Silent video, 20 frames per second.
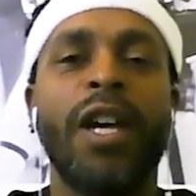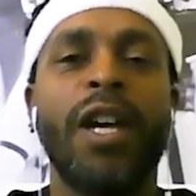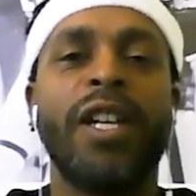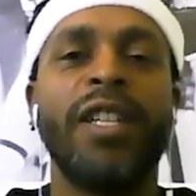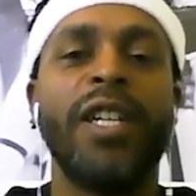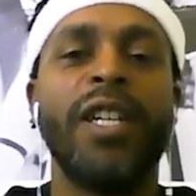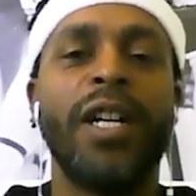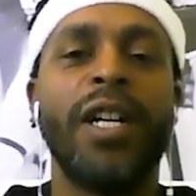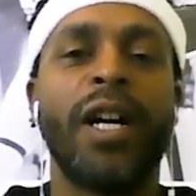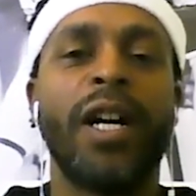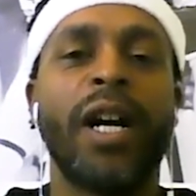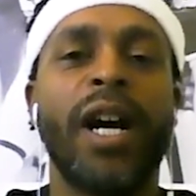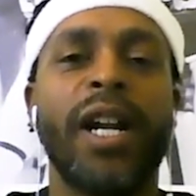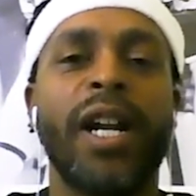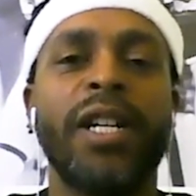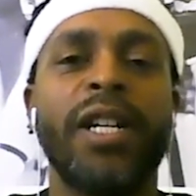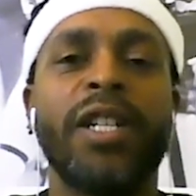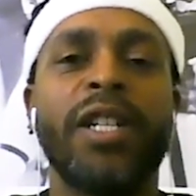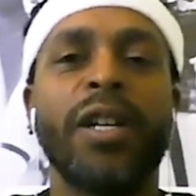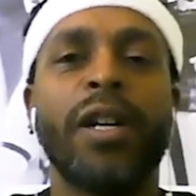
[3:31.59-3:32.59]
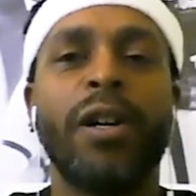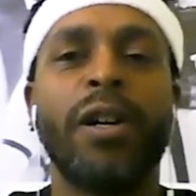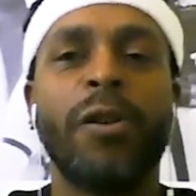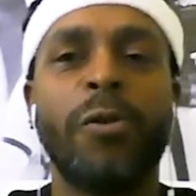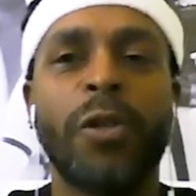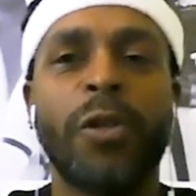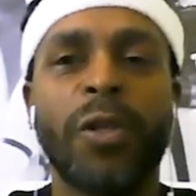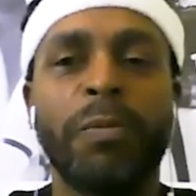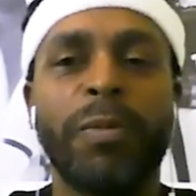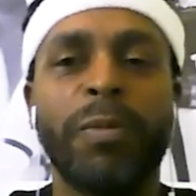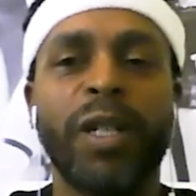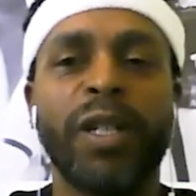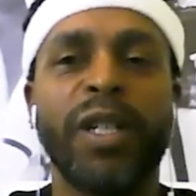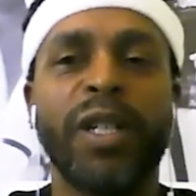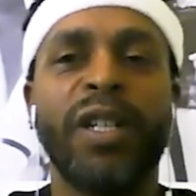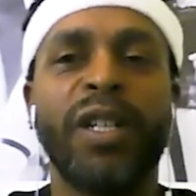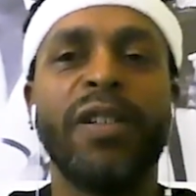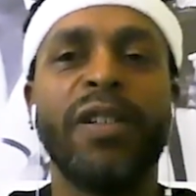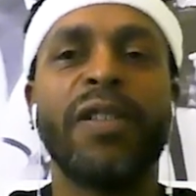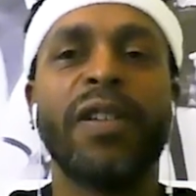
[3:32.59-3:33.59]
Then I got into coaching
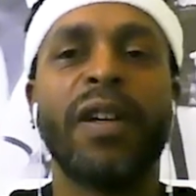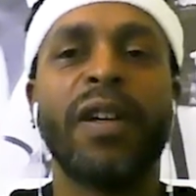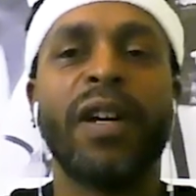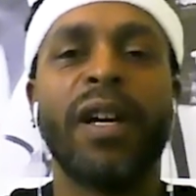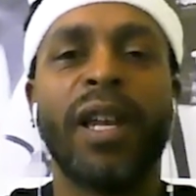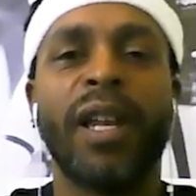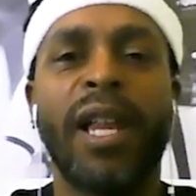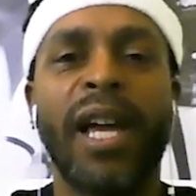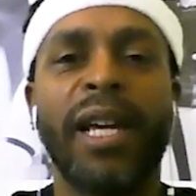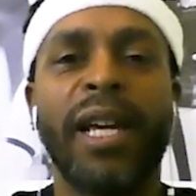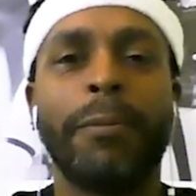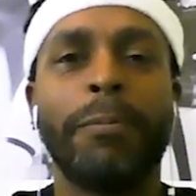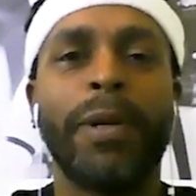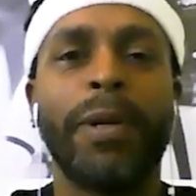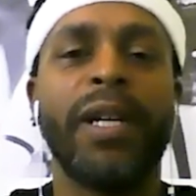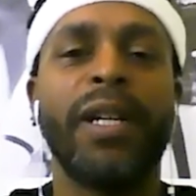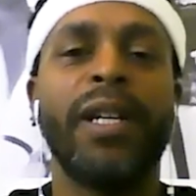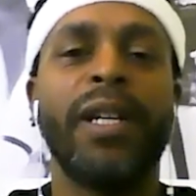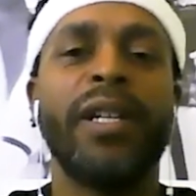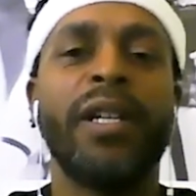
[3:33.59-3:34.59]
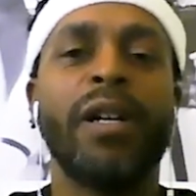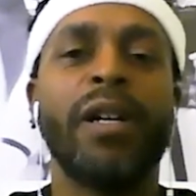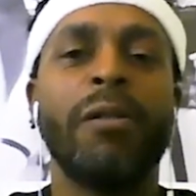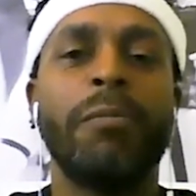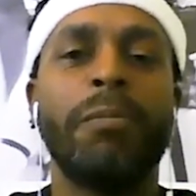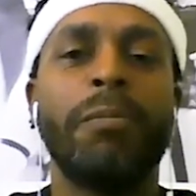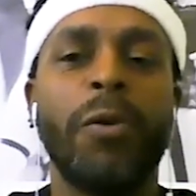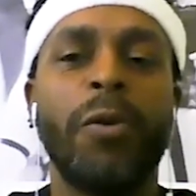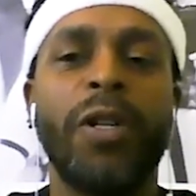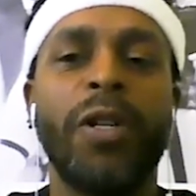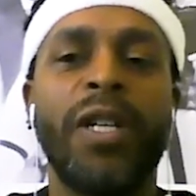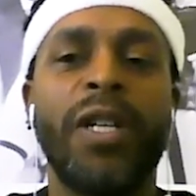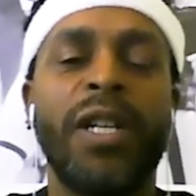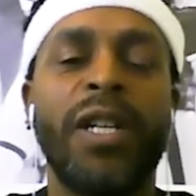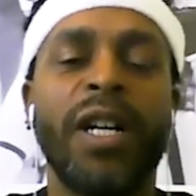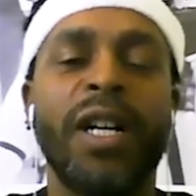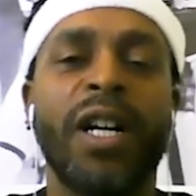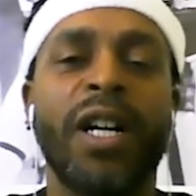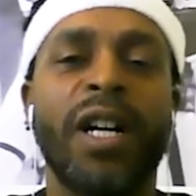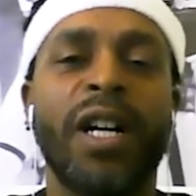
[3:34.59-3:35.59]
because I like being in the community,
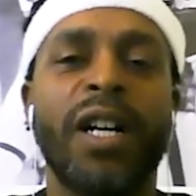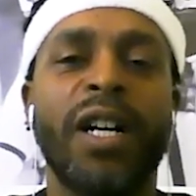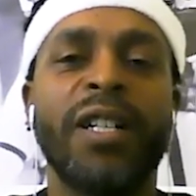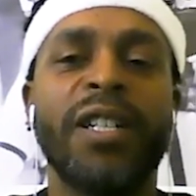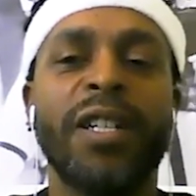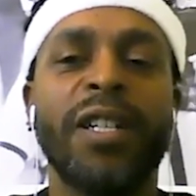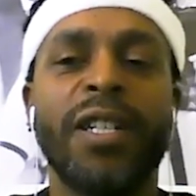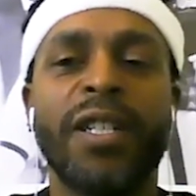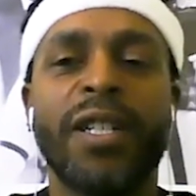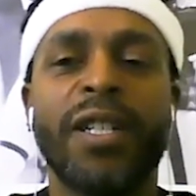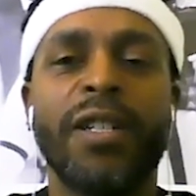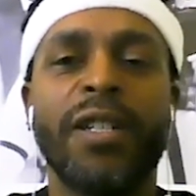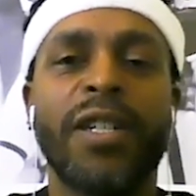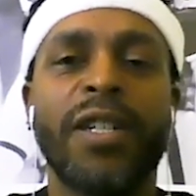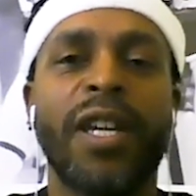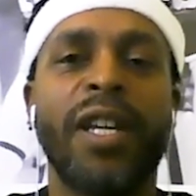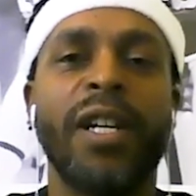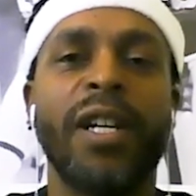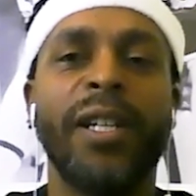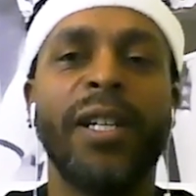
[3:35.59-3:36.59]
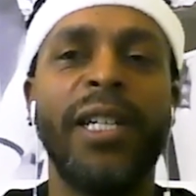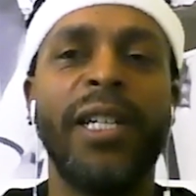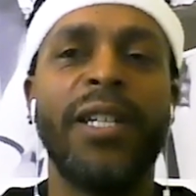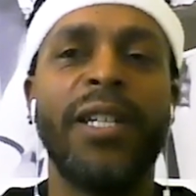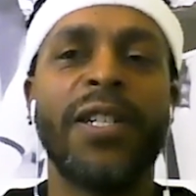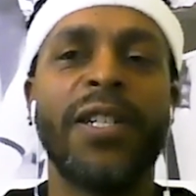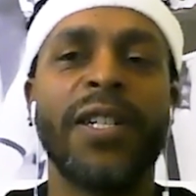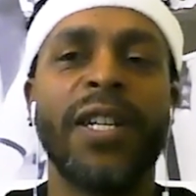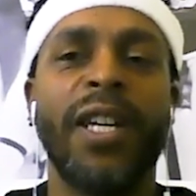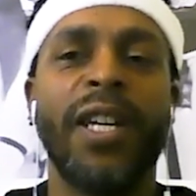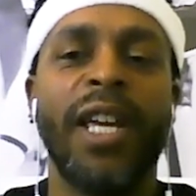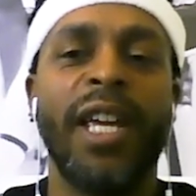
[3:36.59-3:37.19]
to say the least.